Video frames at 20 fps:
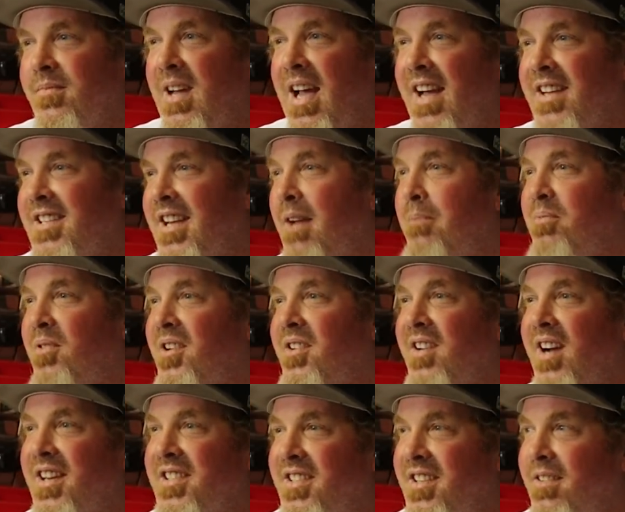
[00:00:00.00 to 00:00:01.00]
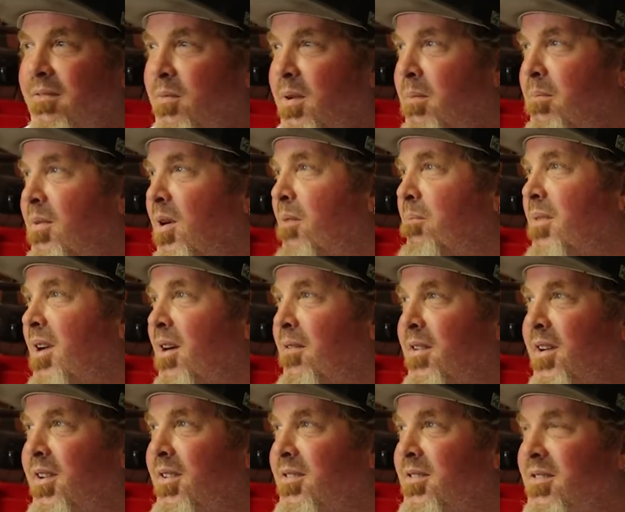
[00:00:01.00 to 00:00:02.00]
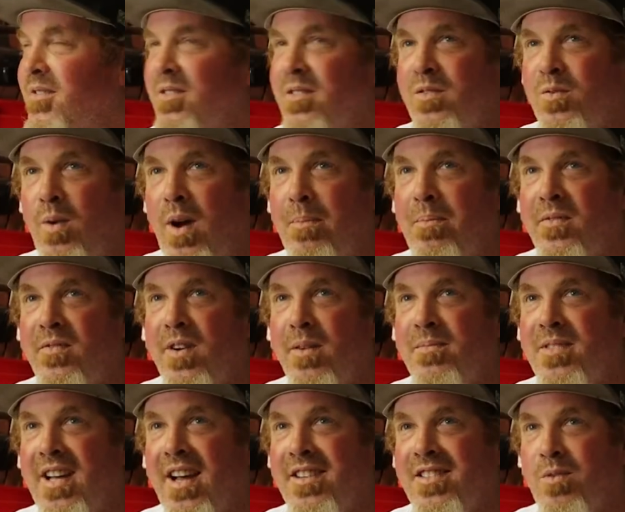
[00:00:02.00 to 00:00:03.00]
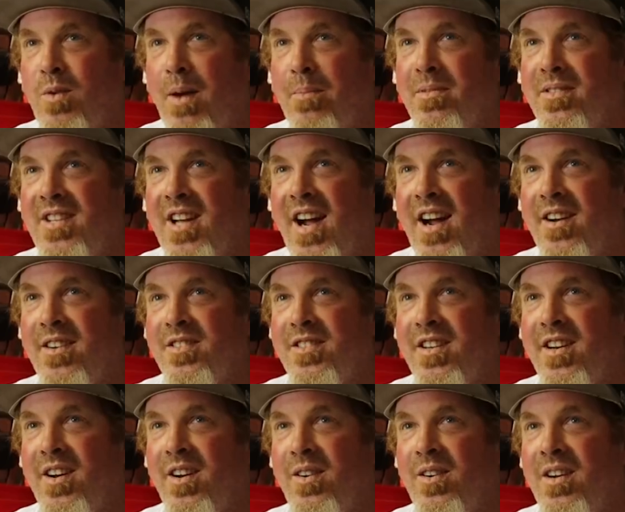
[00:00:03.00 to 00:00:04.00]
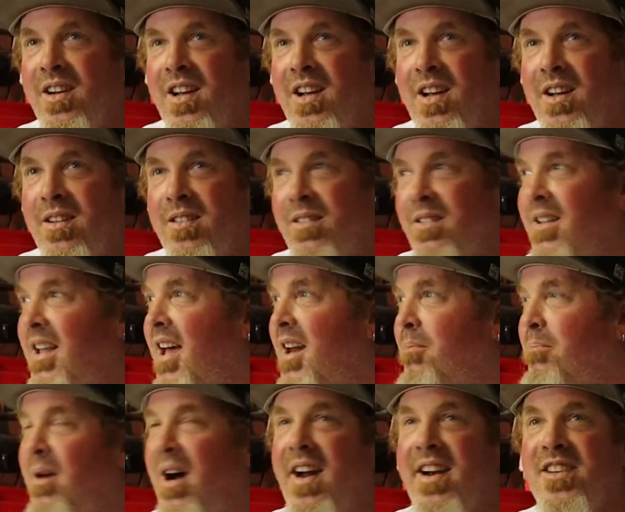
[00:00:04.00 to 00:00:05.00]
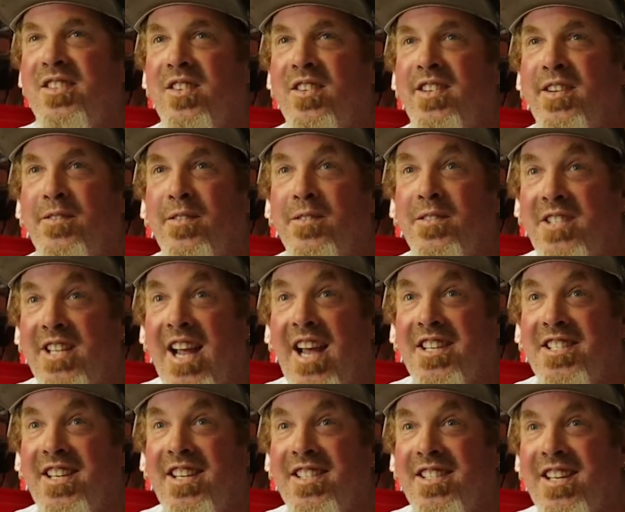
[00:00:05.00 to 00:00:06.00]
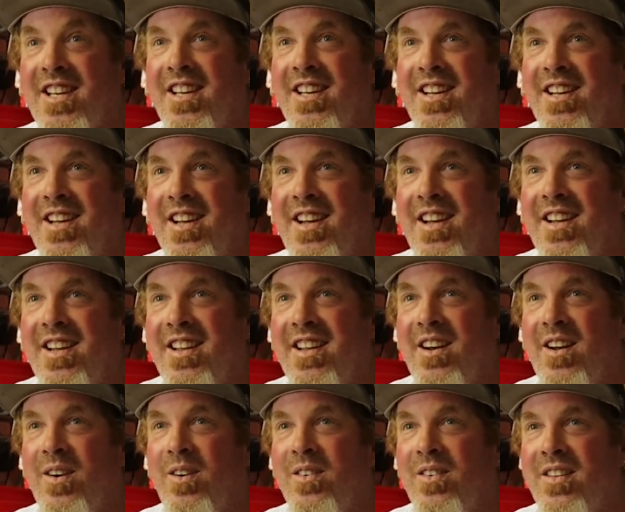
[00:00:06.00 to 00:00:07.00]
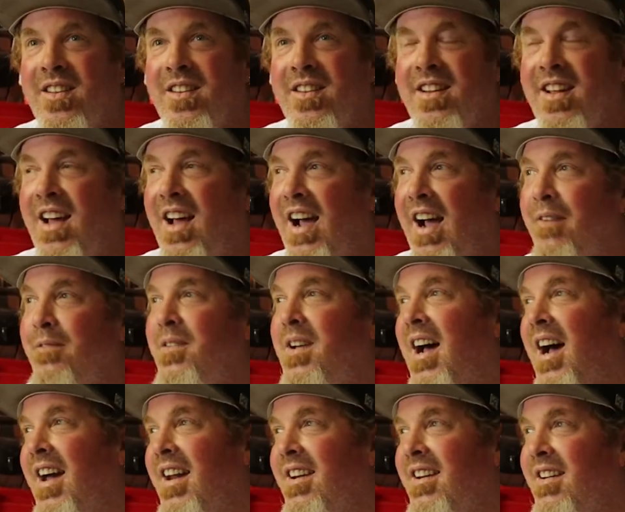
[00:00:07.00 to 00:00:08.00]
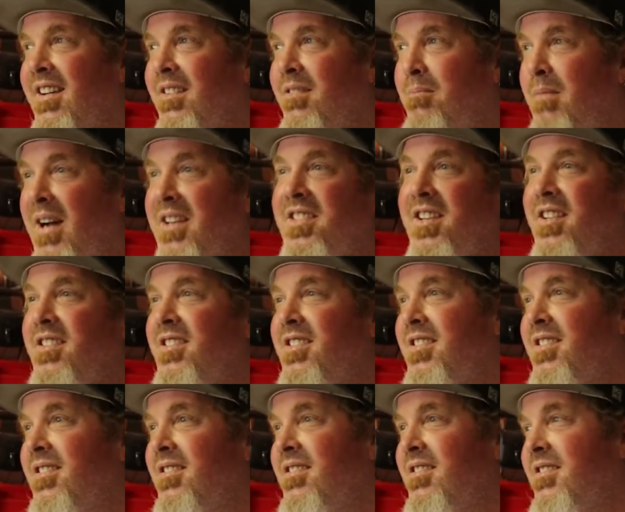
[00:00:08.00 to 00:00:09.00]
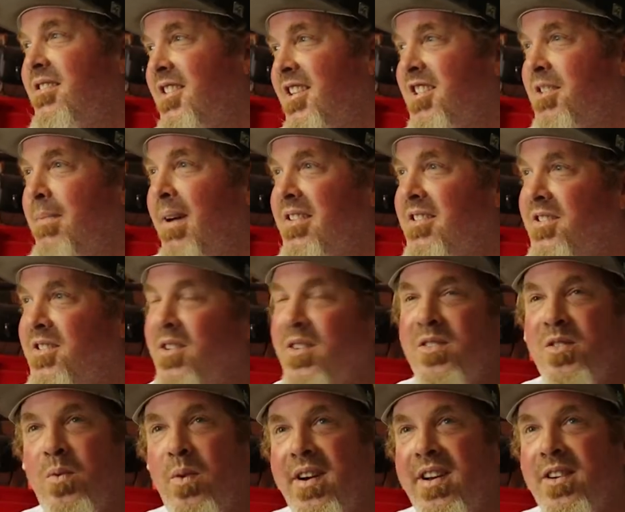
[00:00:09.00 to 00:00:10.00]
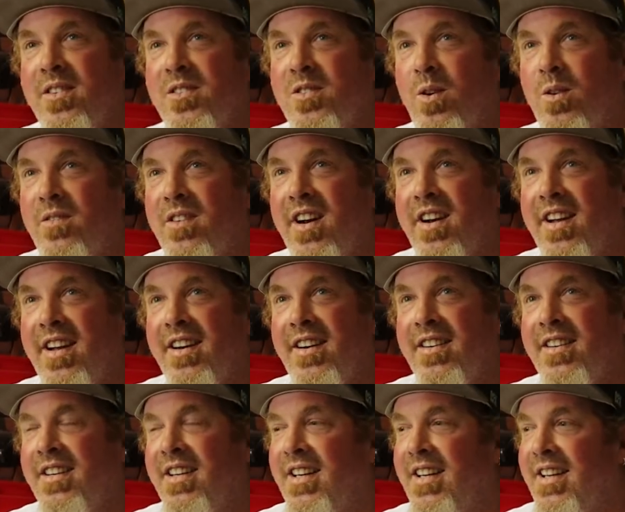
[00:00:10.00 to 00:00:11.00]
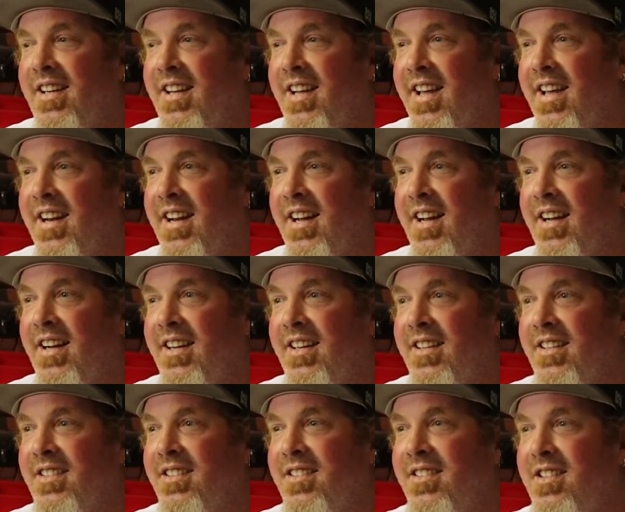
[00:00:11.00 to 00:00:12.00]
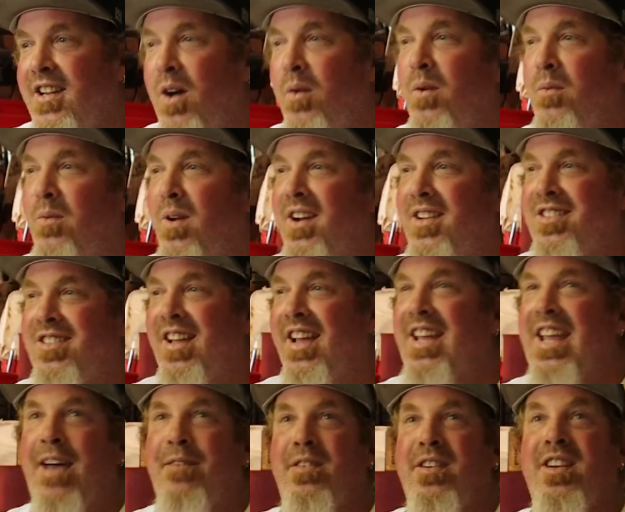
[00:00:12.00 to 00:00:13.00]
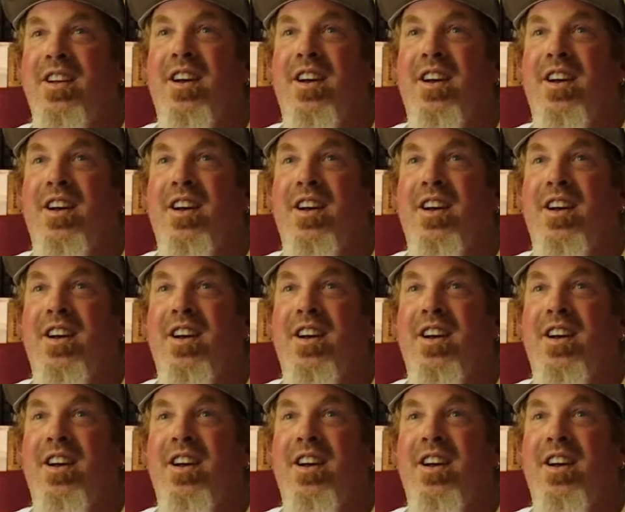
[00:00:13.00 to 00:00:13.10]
as I progressed, we'd be over here swapping rims out, swapping tires, a lot of bodies on different chassis. My son's just about to turn 20 years old right now, and knowing what it's like having